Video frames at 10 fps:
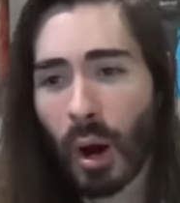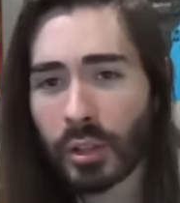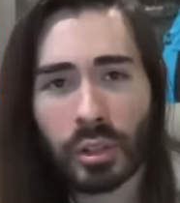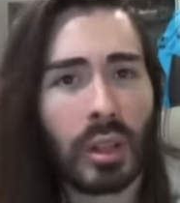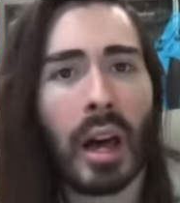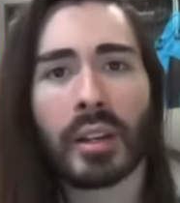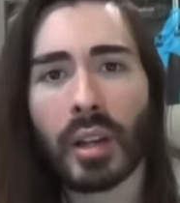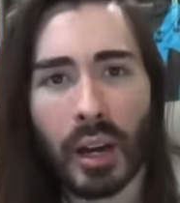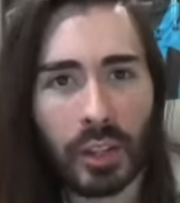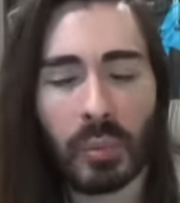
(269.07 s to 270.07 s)
inside of
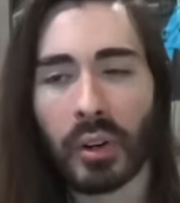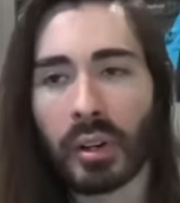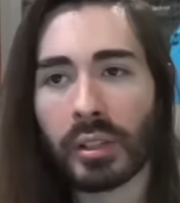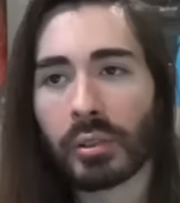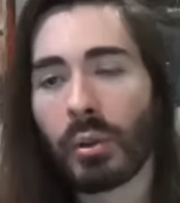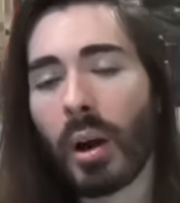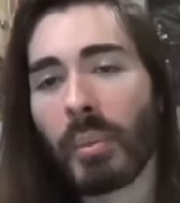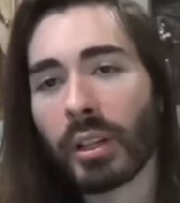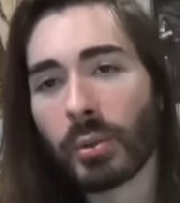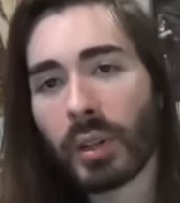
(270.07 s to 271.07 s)
it. And you know what? All
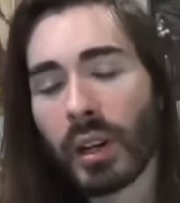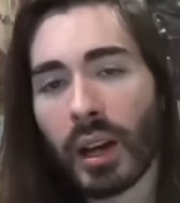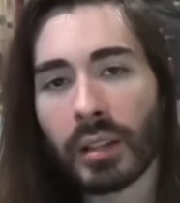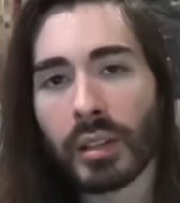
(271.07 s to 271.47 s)
of that's fair.